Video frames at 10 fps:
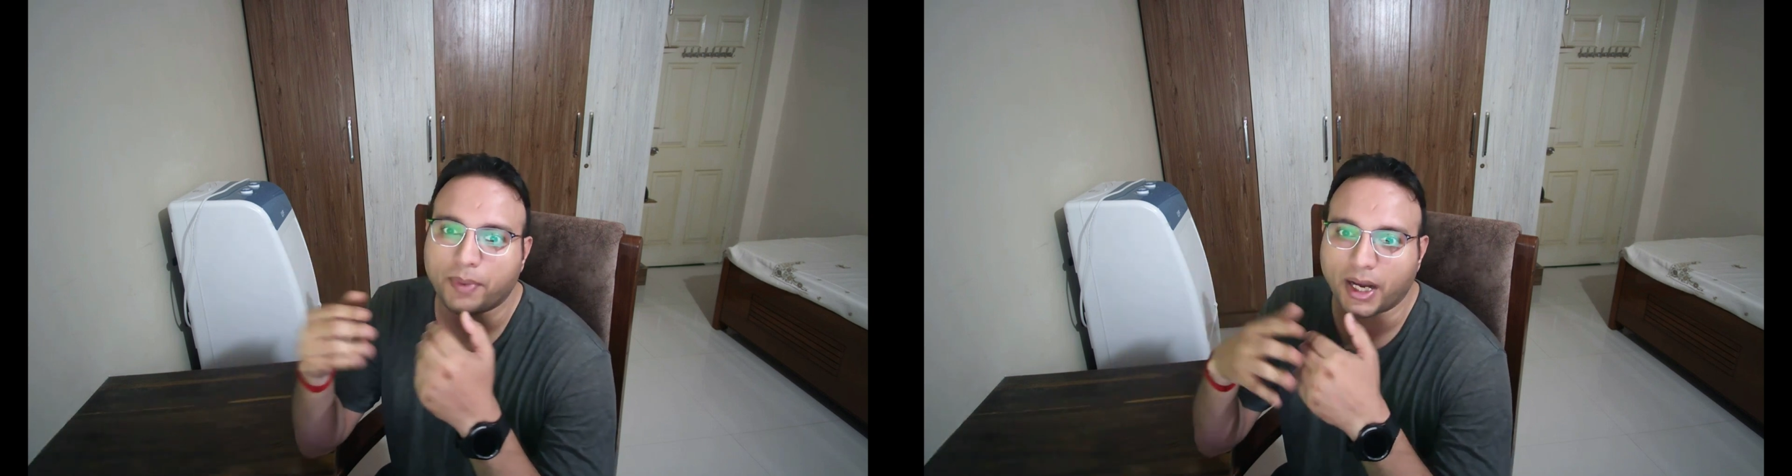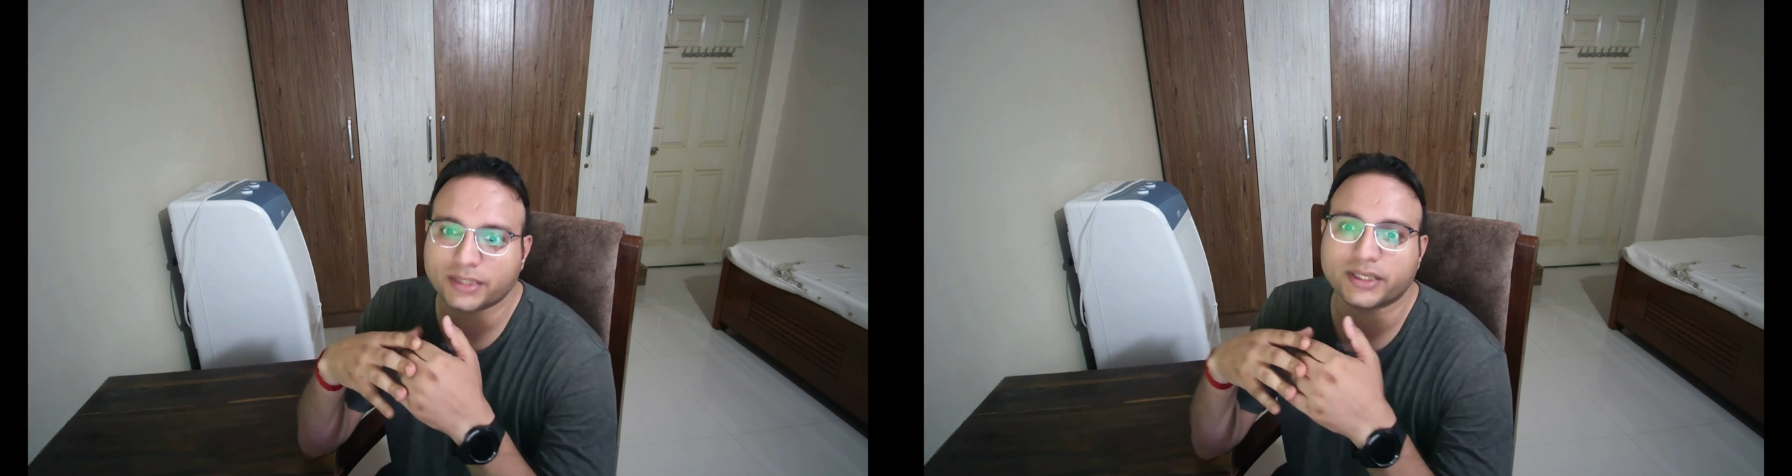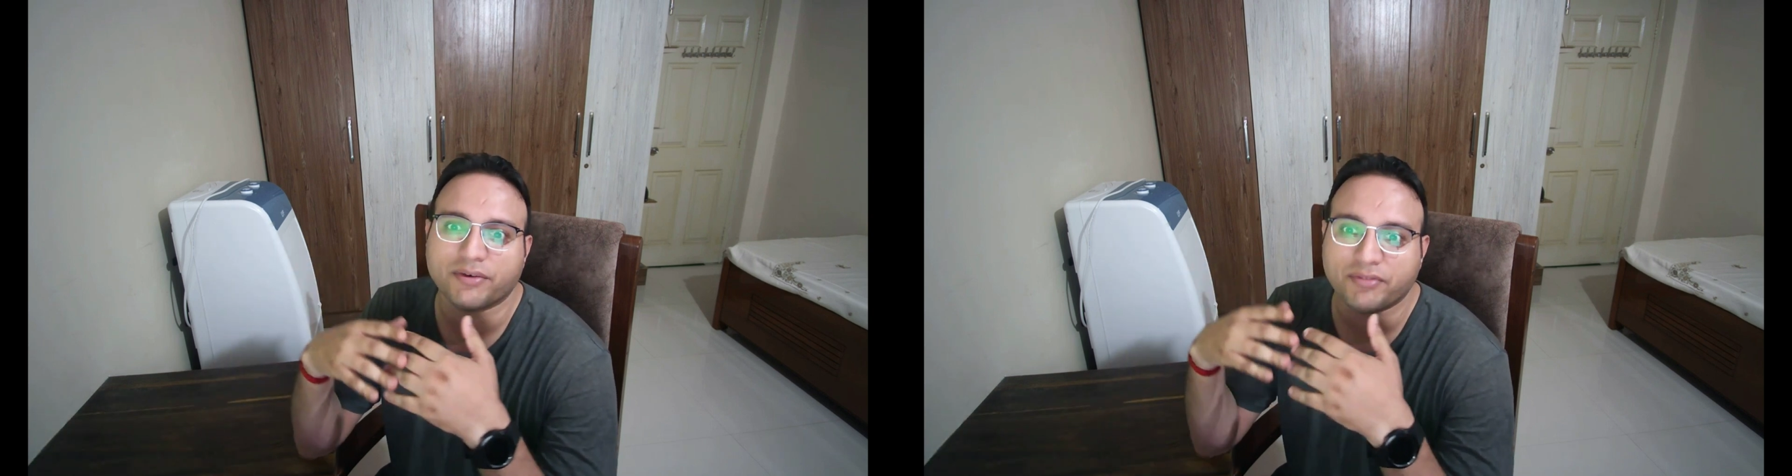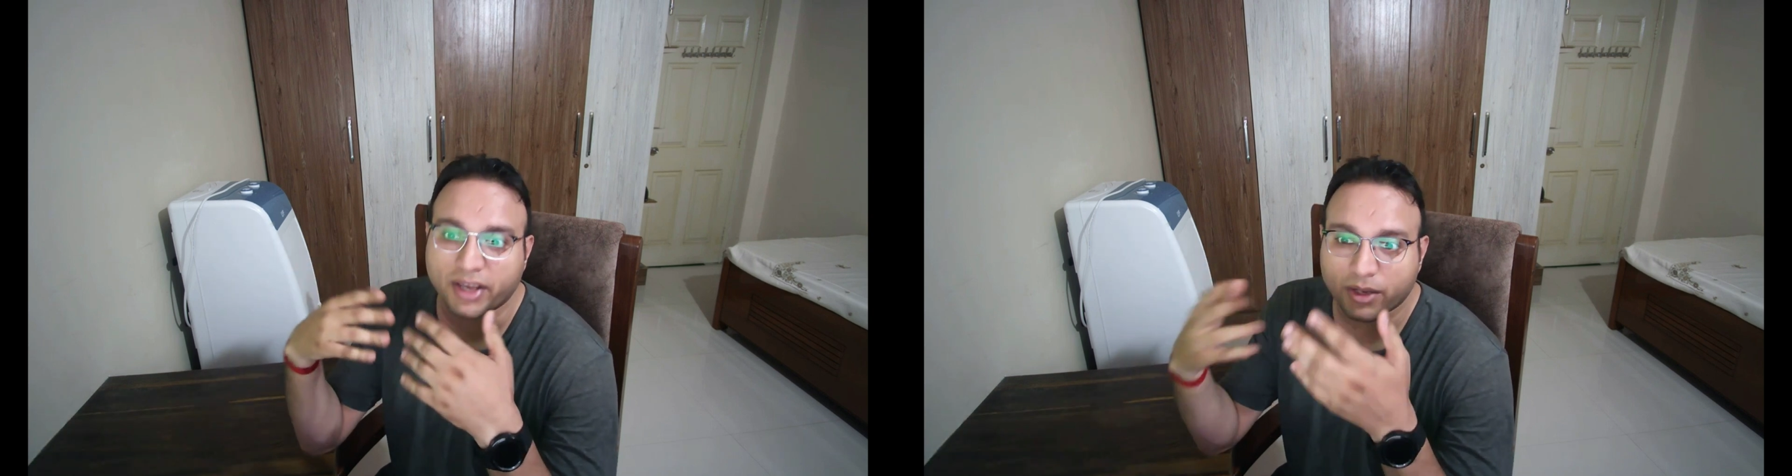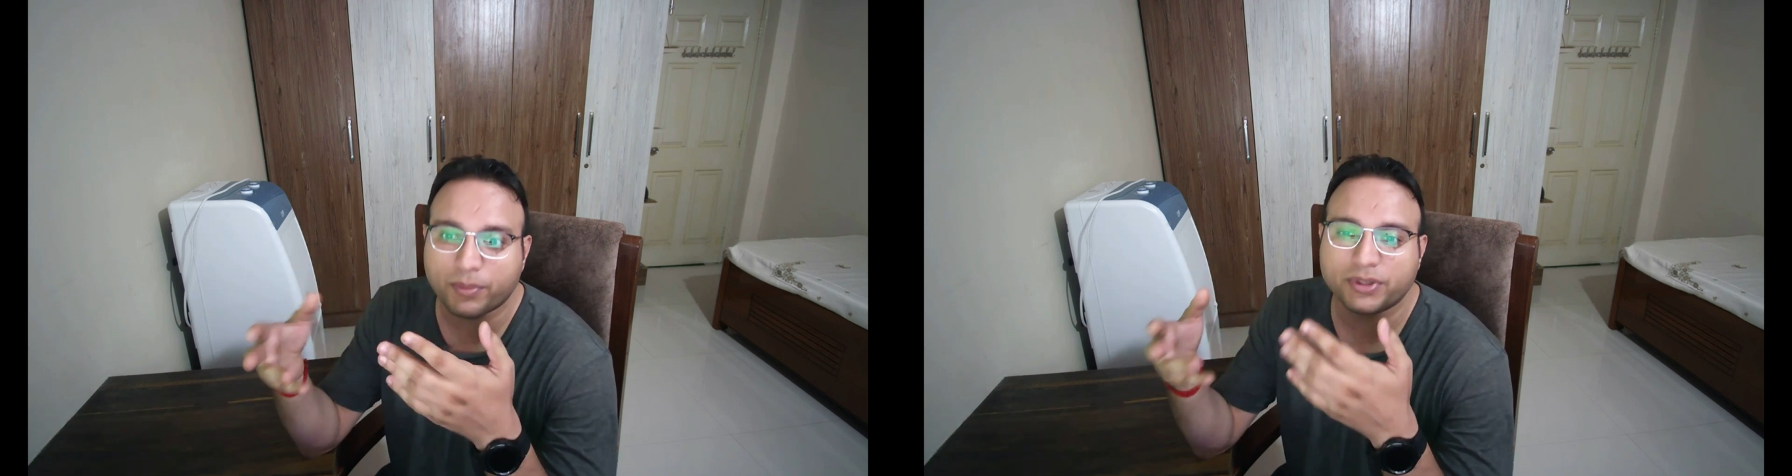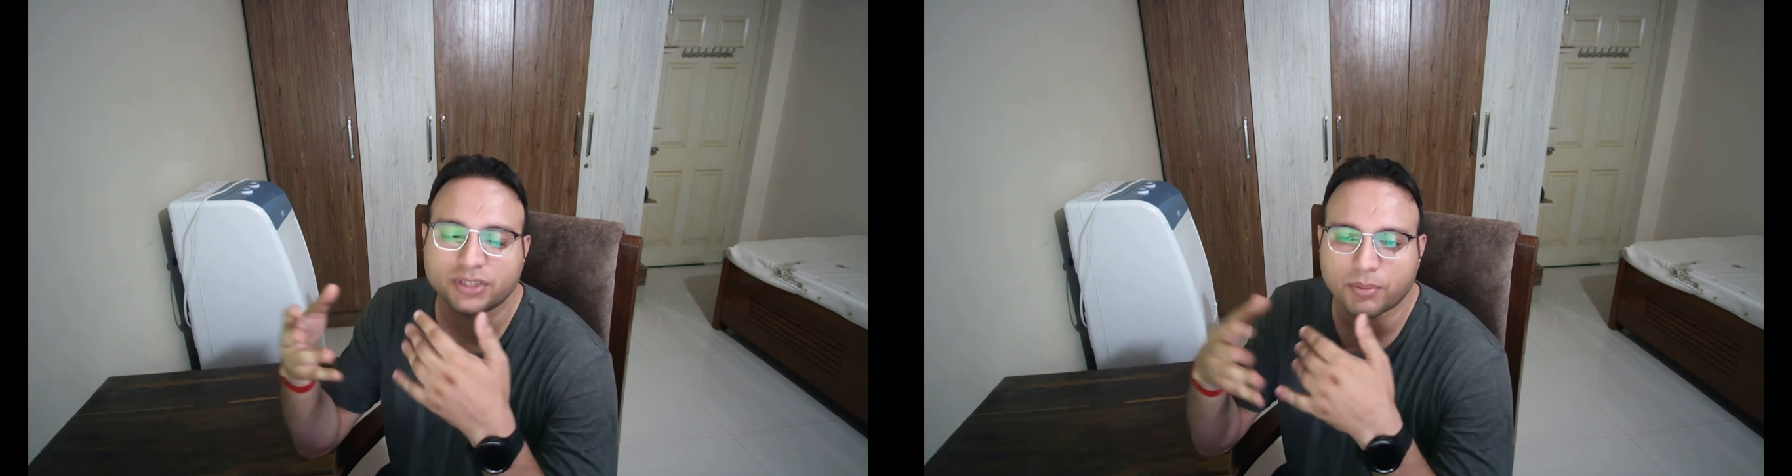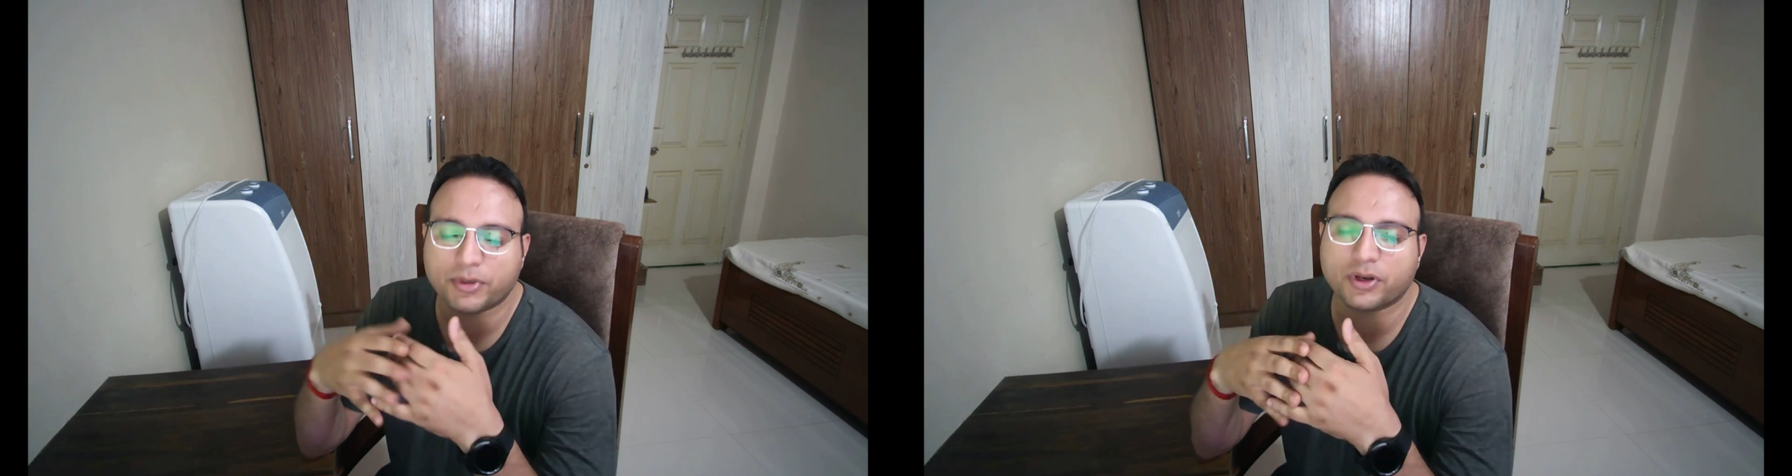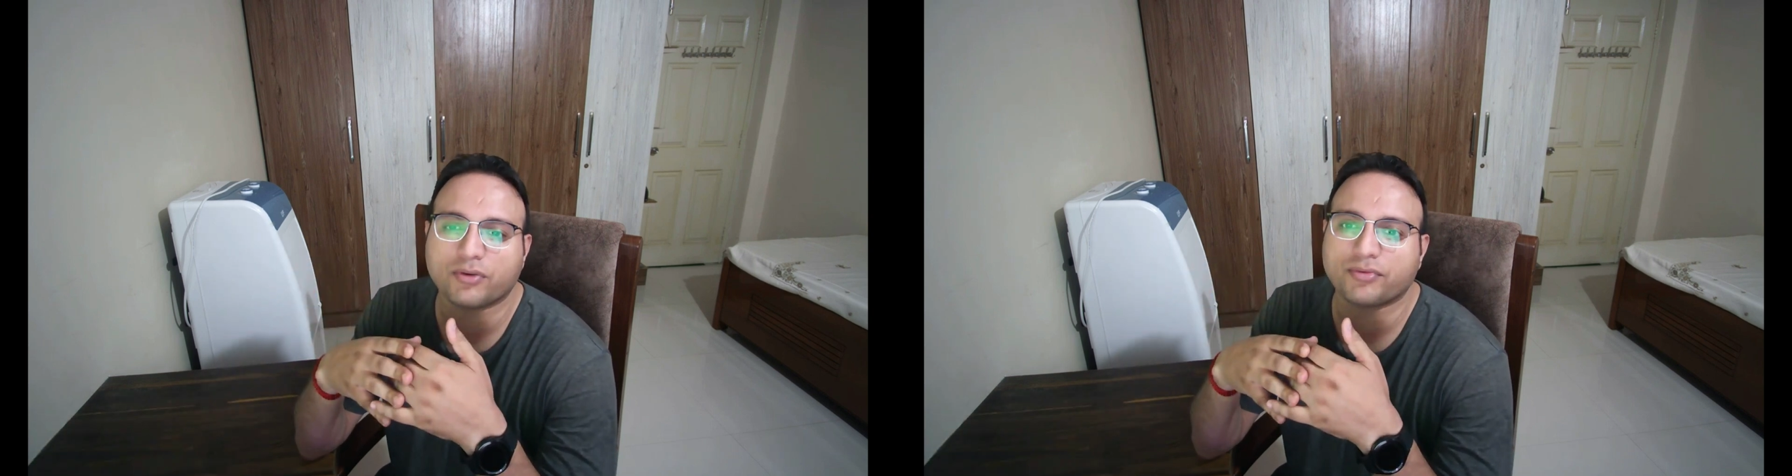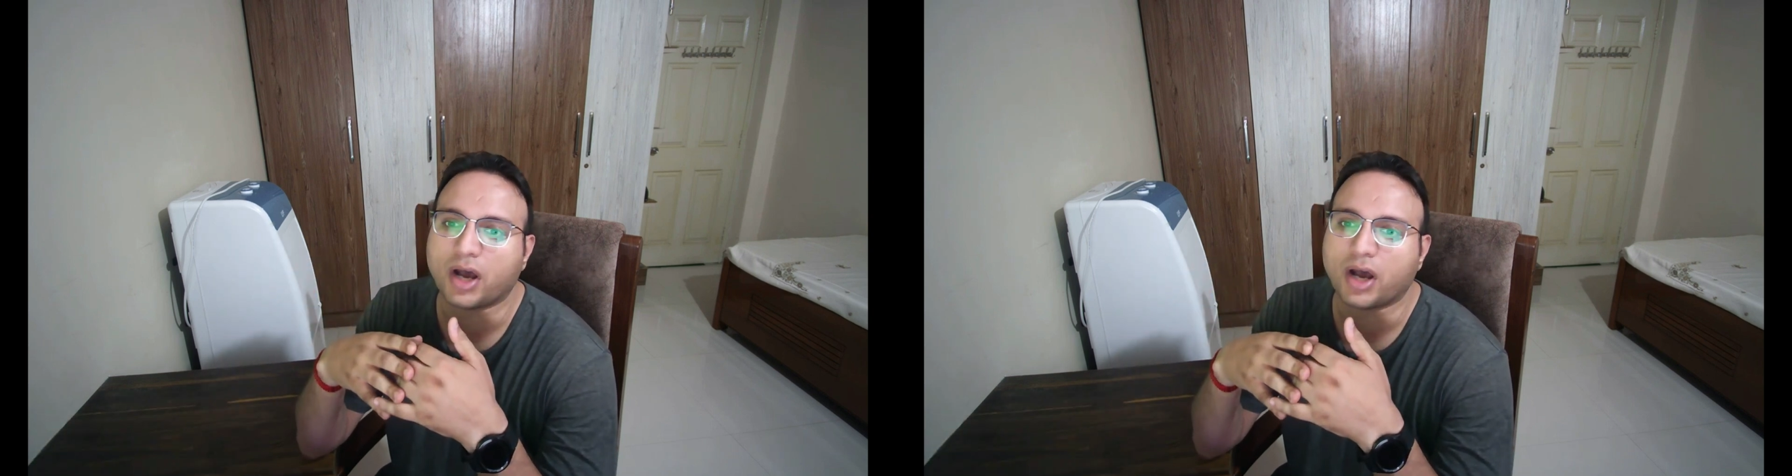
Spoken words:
pass a variables number of